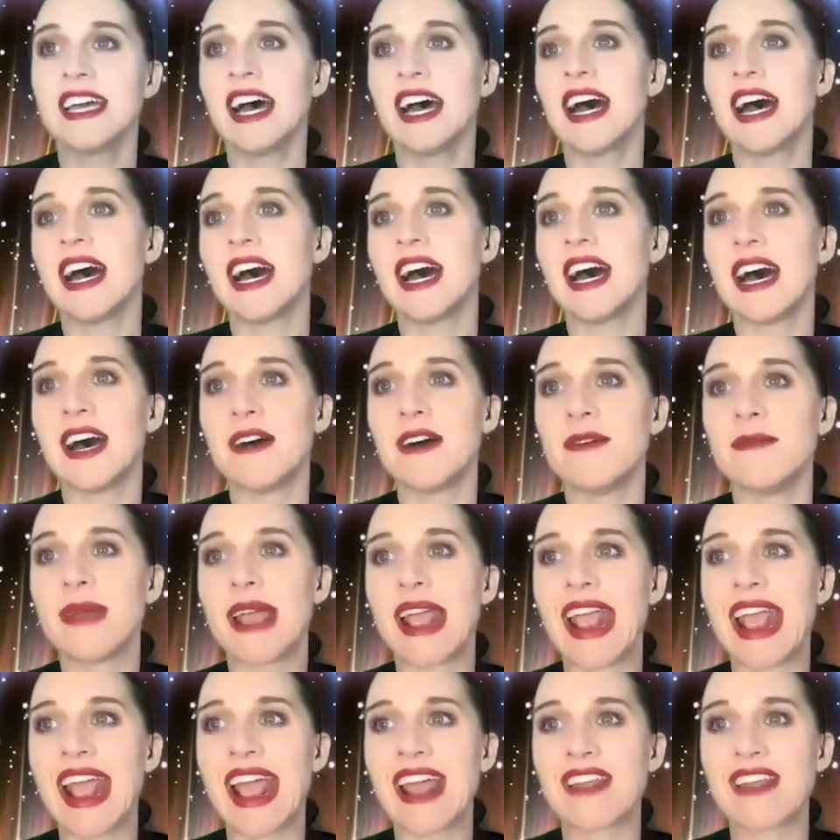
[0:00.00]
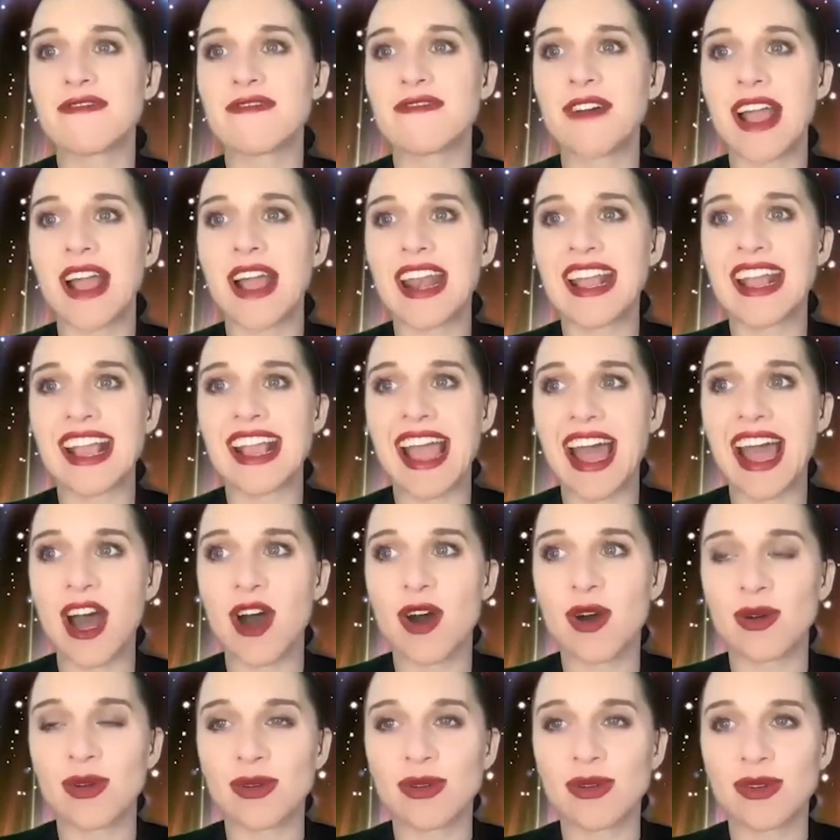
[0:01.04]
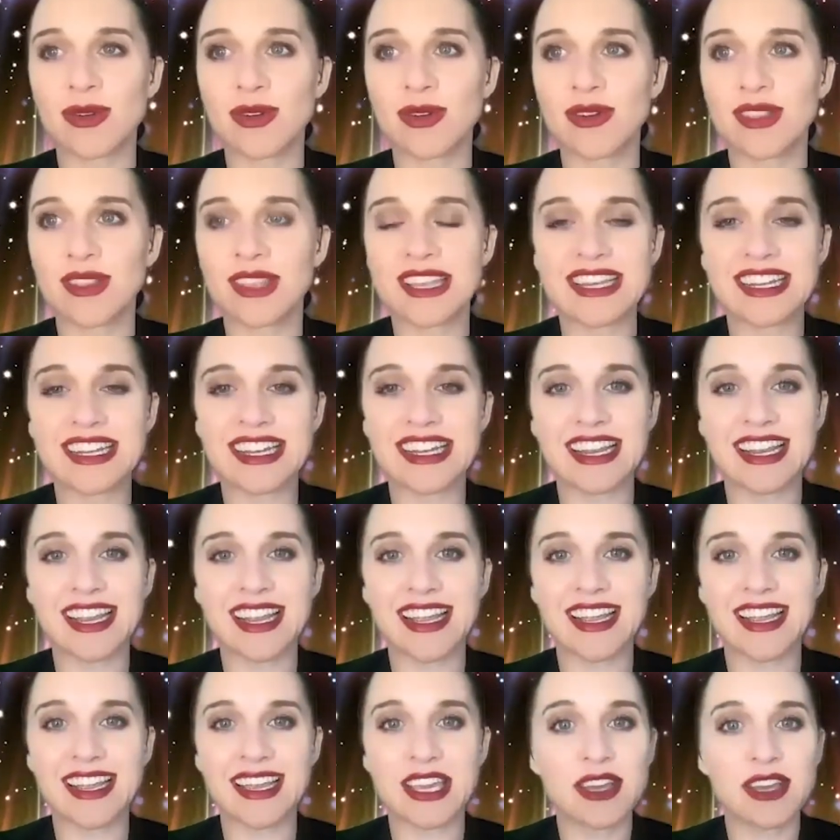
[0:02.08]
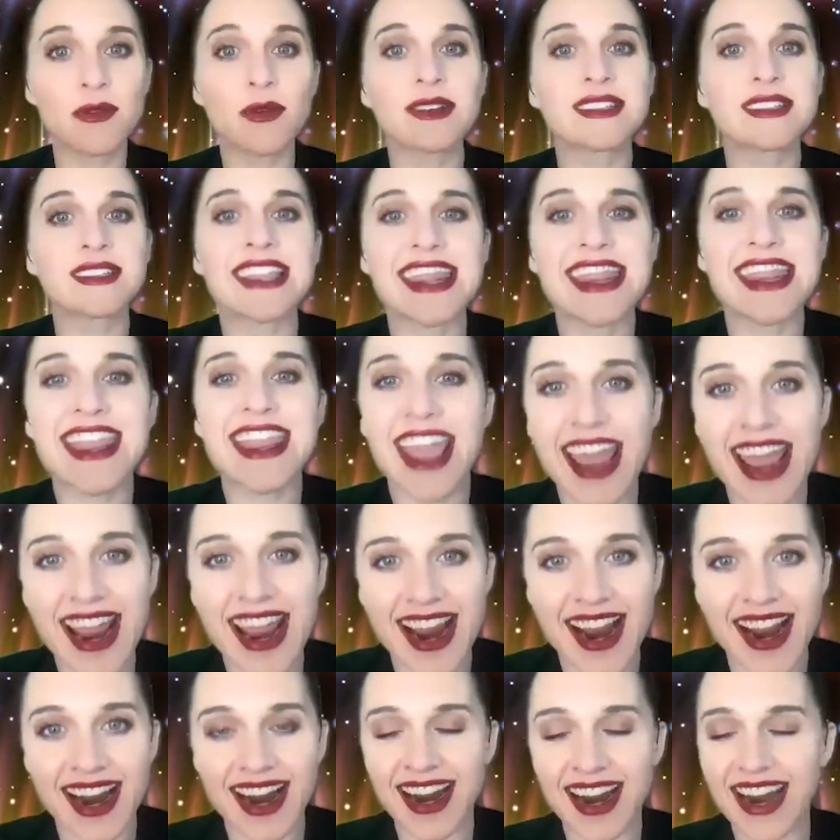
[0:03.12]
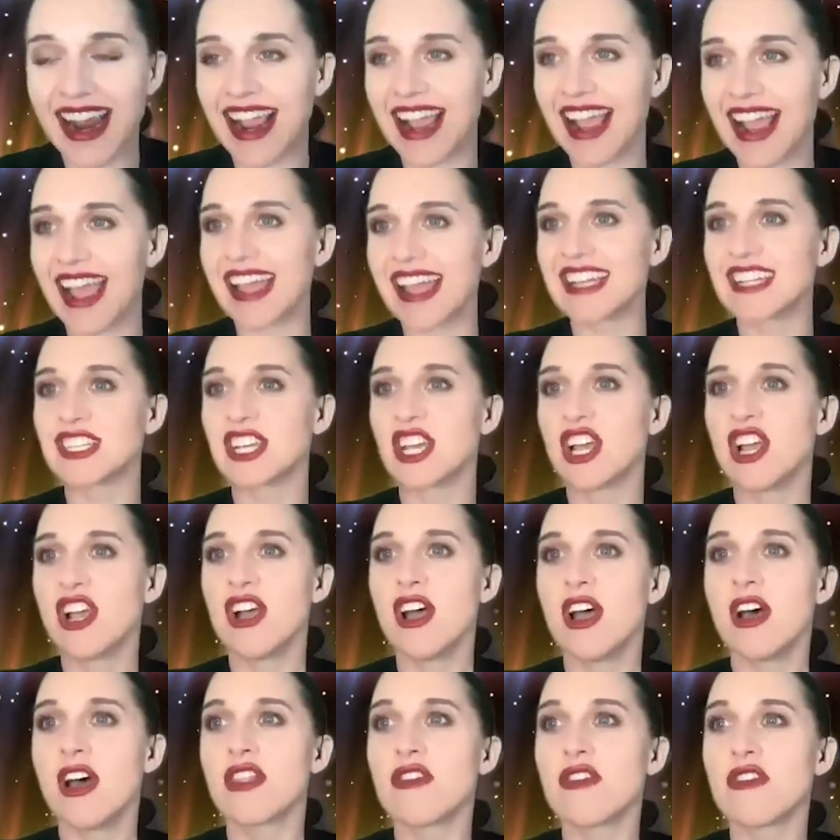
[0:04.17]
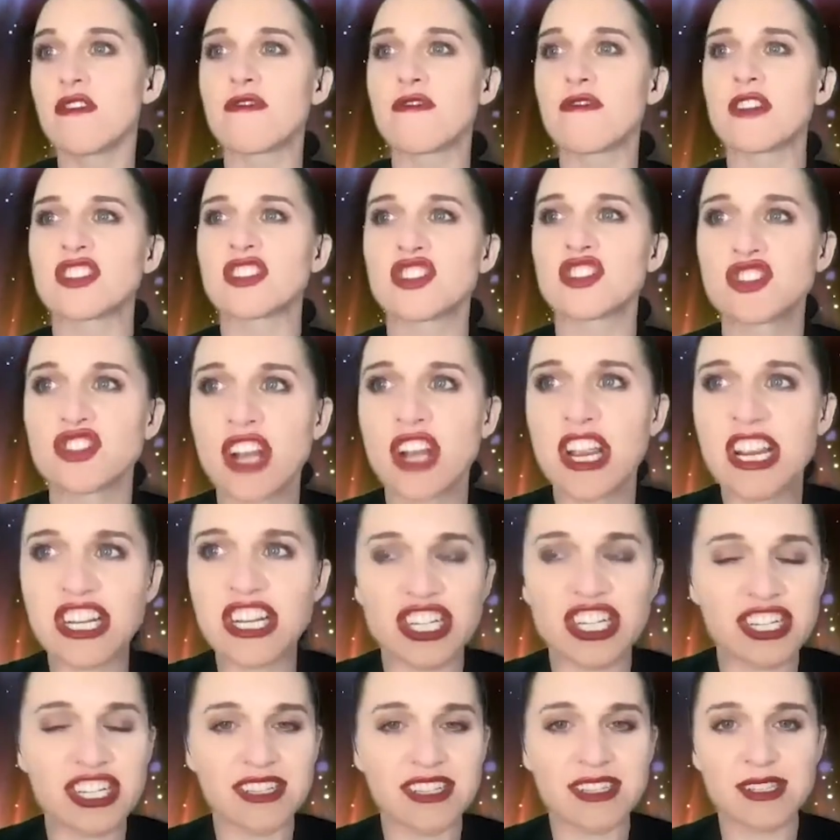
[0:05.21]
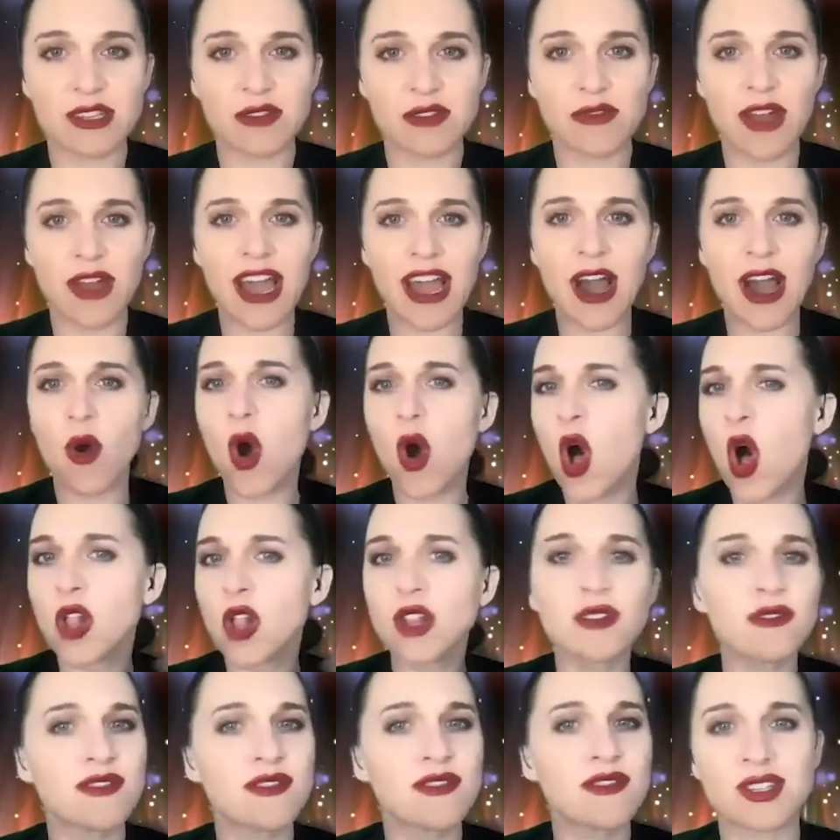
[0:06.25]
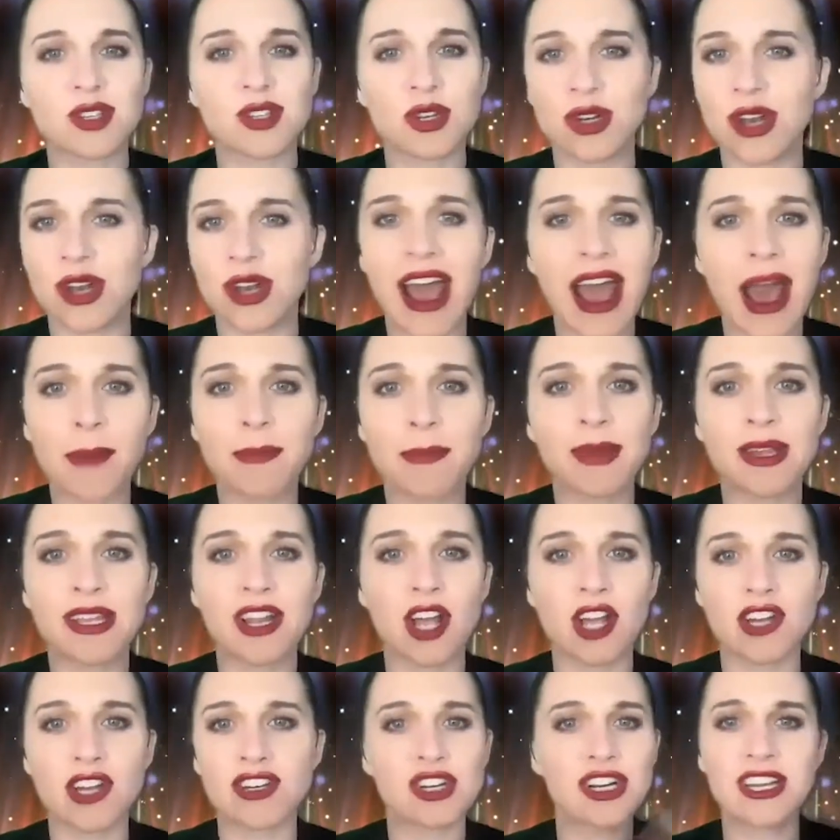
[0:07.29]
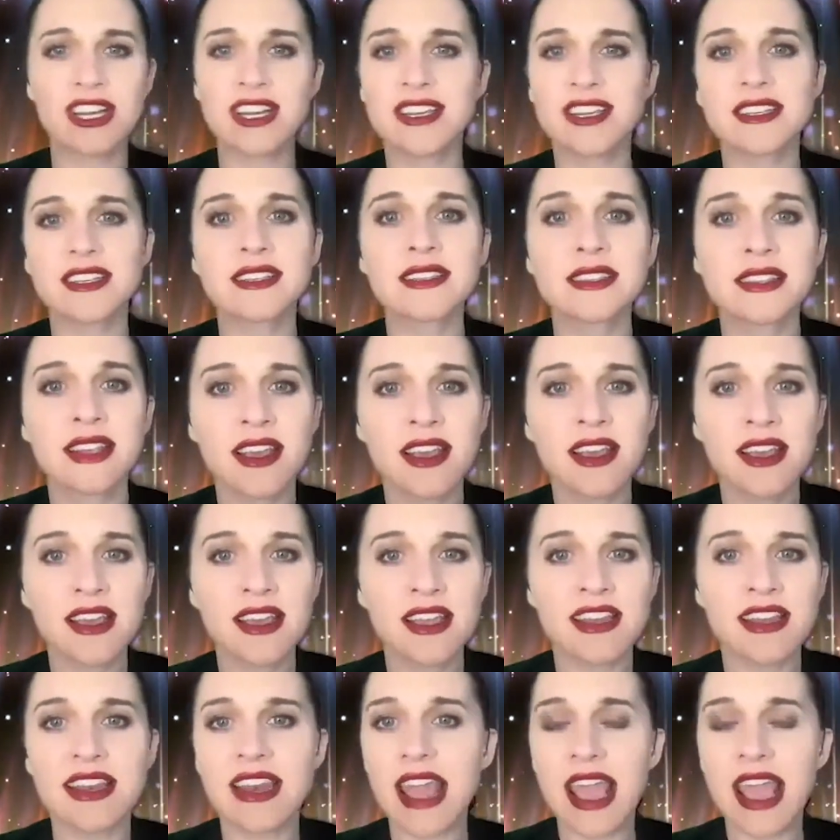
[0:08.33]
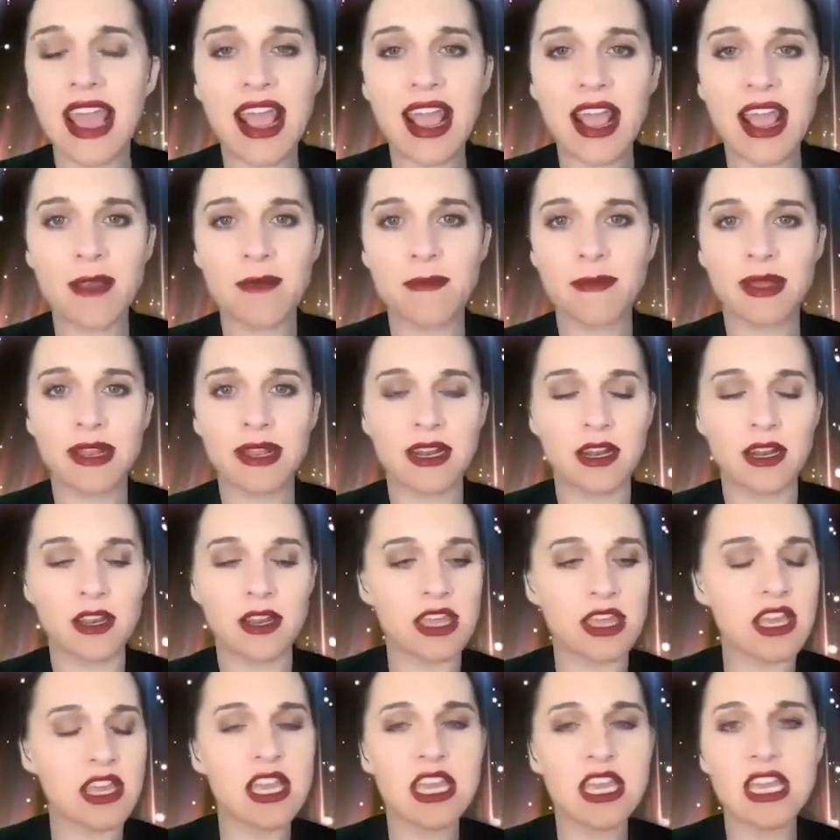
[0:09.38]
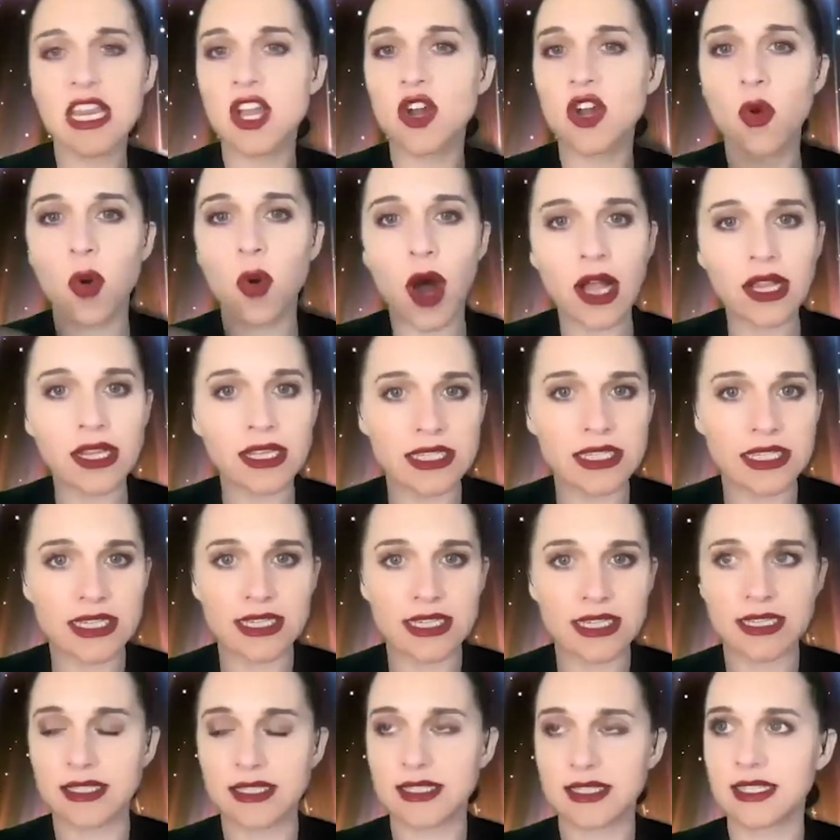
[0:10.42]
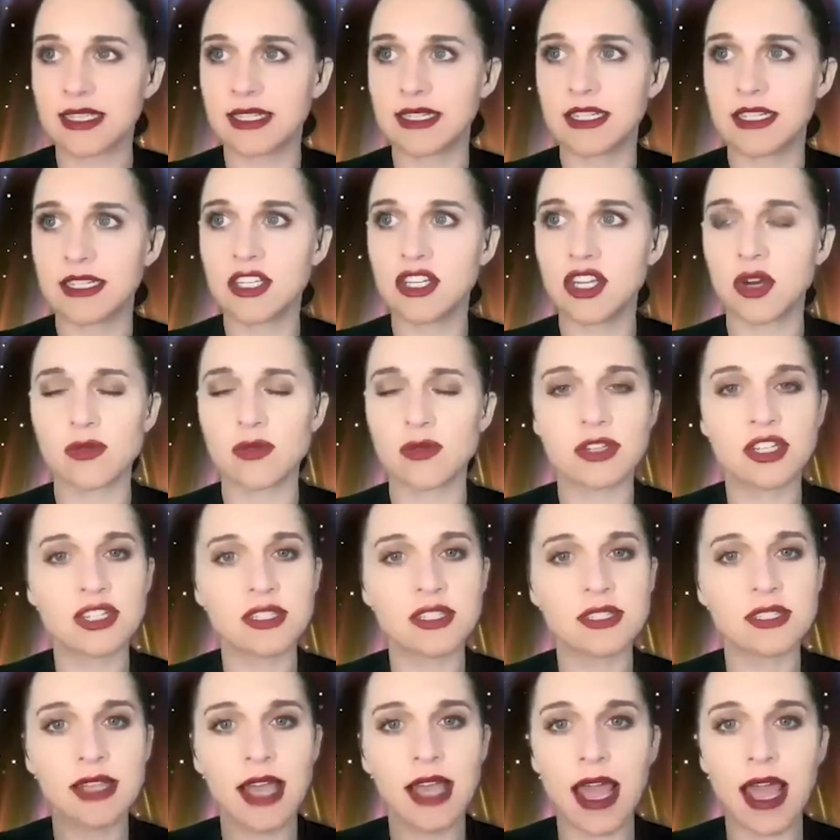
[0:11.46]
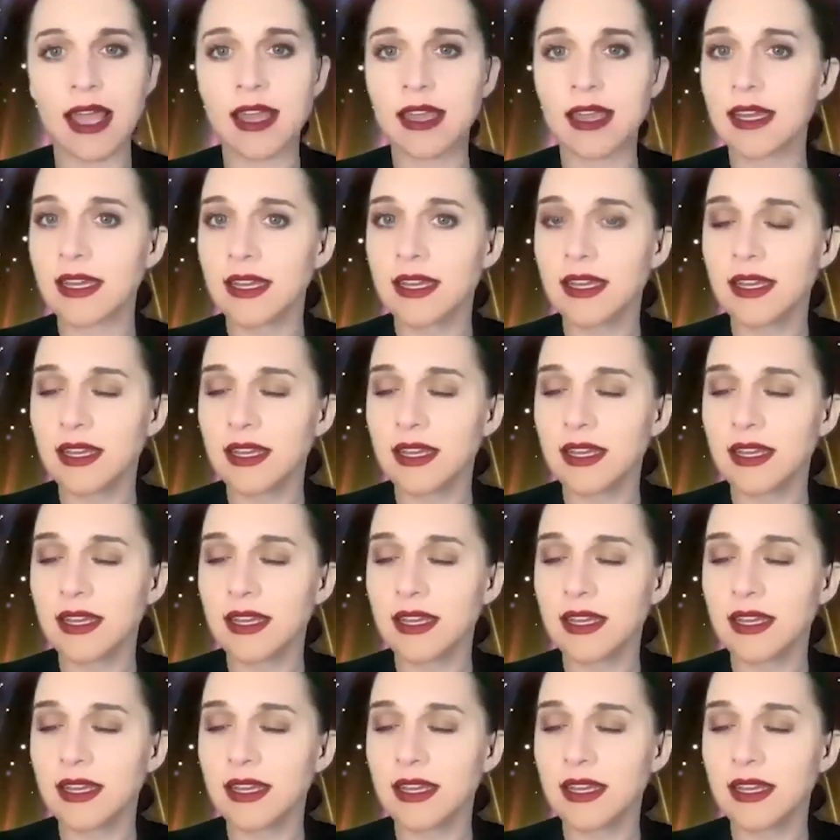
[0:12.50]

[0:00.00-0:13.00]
um, and finding out that he wasn't there and the frustrations of how all of this could happen under his name and the inequalities and you know just like